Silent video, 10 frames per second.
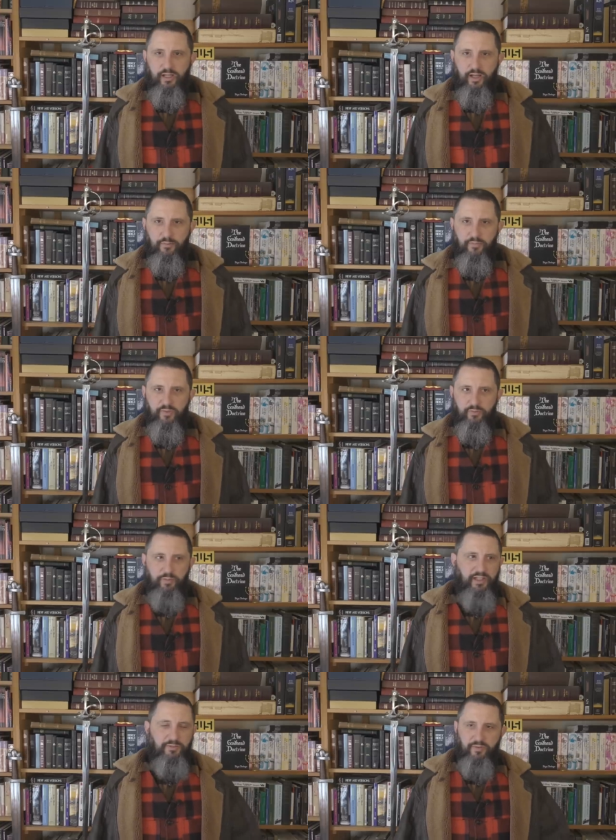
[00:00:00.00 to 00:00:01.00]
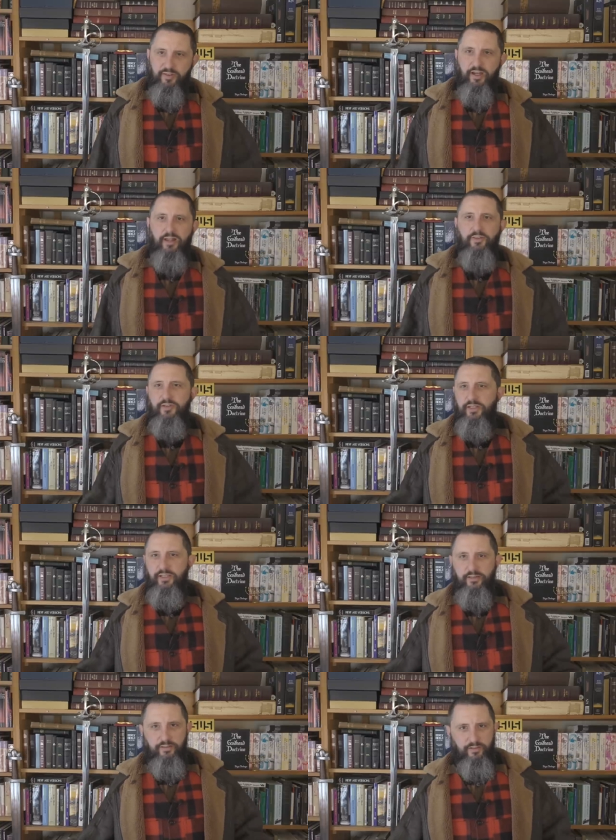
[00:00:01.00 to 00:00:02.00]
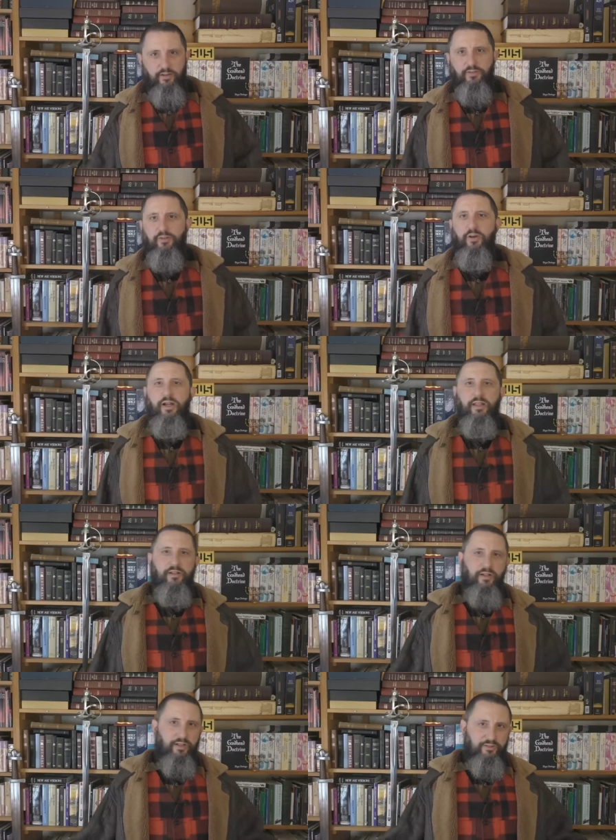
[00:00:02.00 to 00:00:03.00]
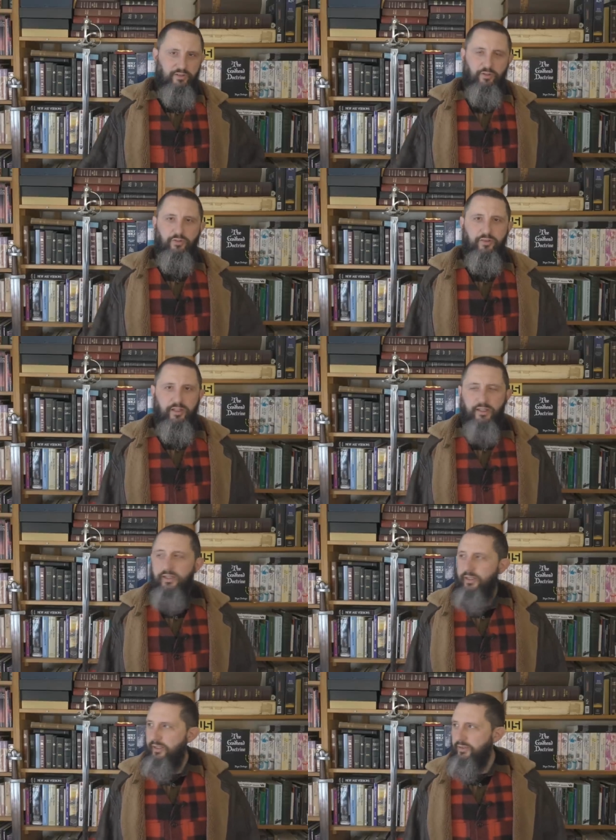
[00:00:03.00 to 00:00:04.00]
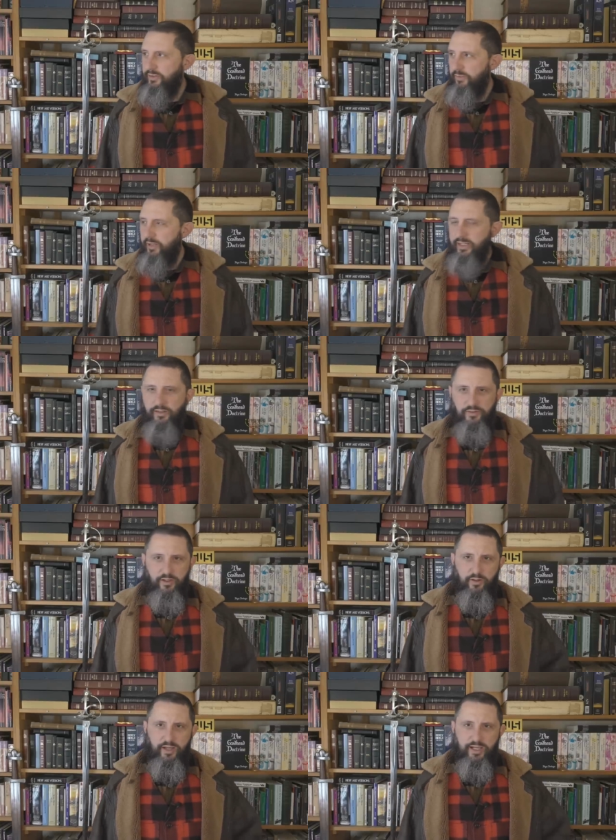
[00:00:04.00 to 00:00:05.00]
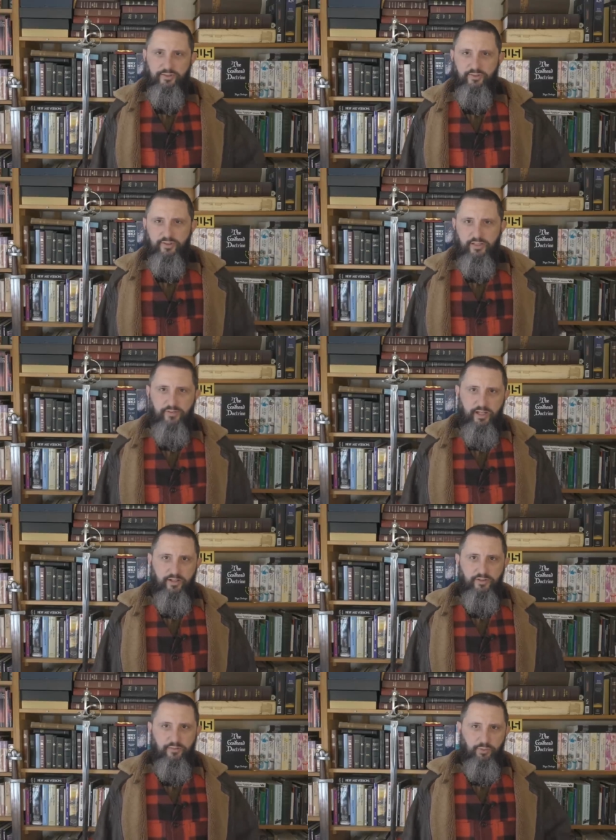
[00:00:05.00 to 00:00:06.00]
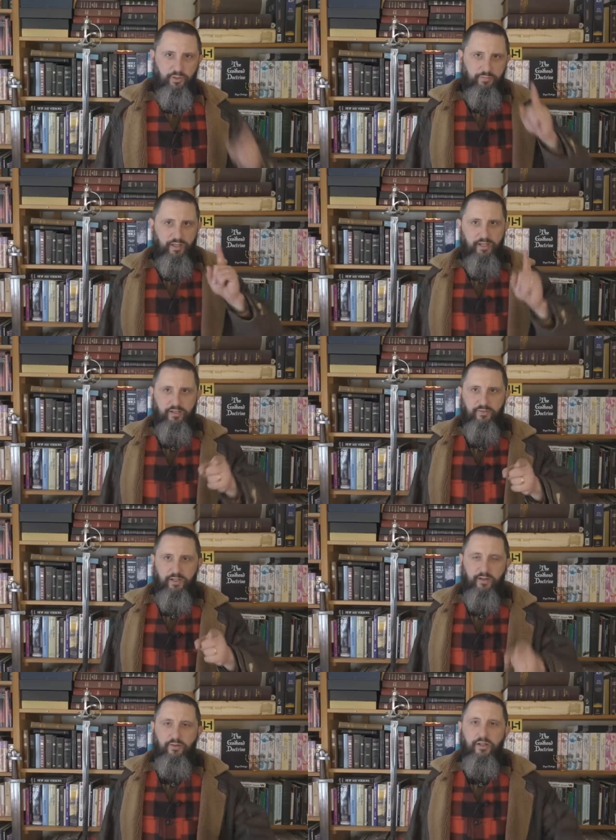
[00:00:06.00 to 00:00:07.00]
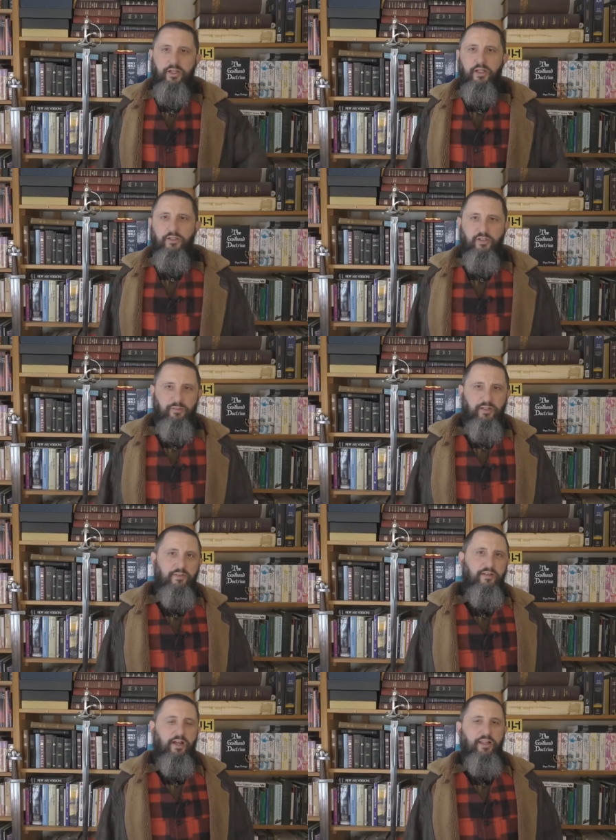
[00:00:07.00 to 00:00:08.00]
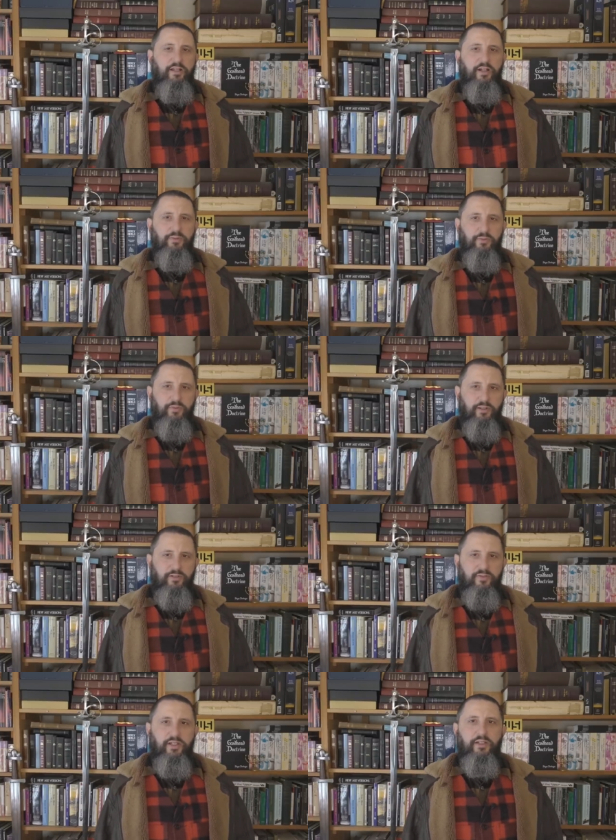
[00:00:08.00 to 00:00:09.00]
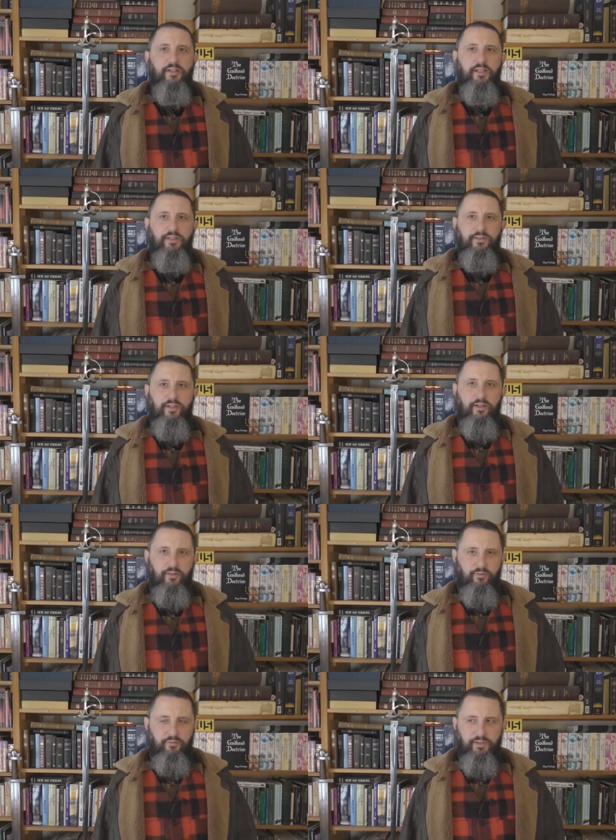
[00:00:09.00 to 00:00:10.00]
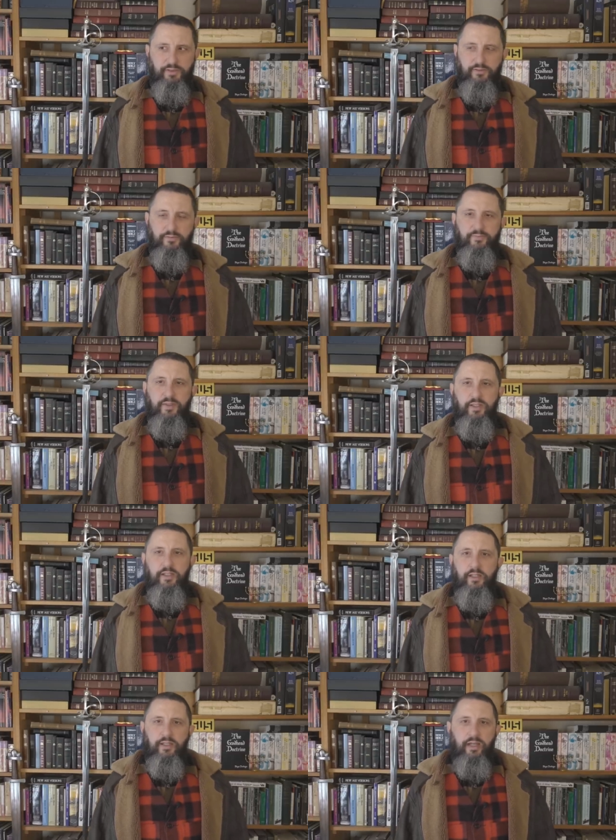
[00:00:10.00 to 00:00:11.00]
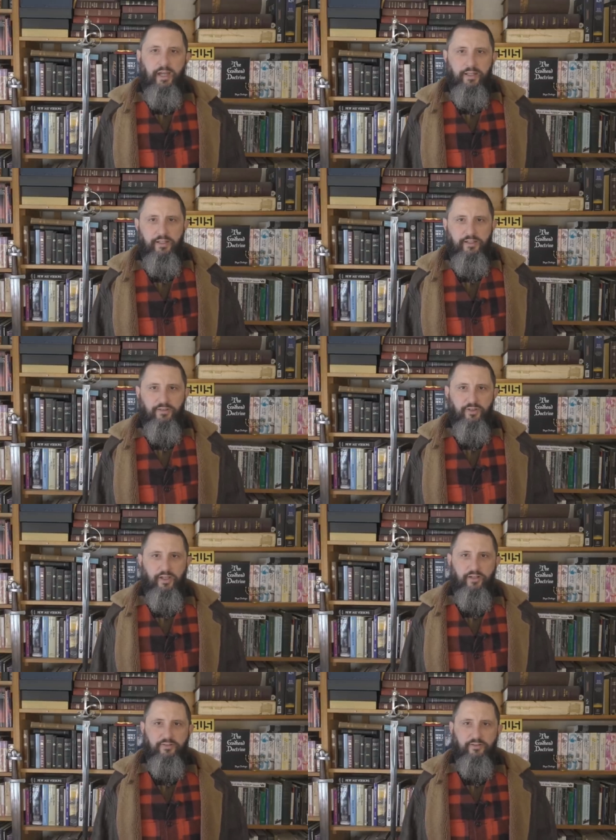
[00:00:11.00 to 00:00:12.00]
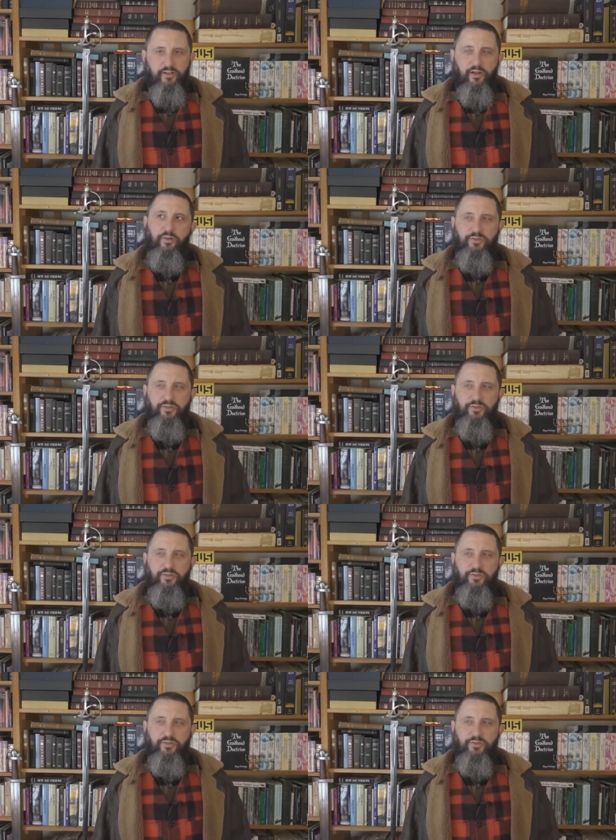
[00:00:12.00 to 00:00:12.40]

um, replacement theology, there is no Holocaust, the whole thing. So many years ago, I asked Steven Anderson point blank in a video, Do you believe that the Holocaust was real or fake? And he said, Real. And then years later, oh, it